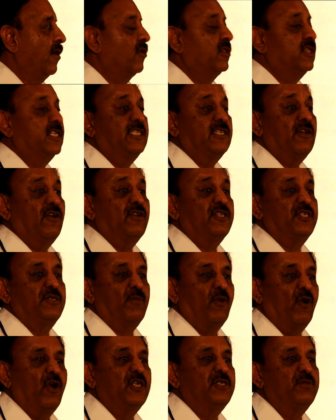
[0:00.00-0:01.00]
Now these are all
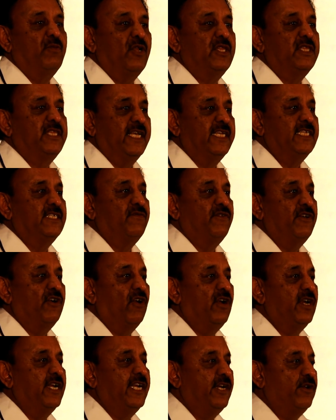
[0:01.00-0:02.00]
small things, we
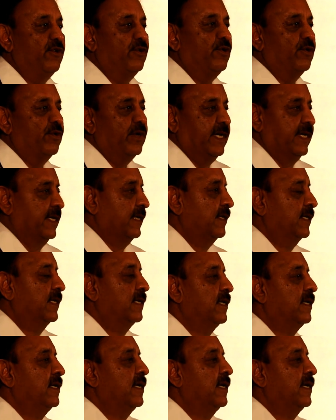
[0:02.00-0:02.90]
all need to do it.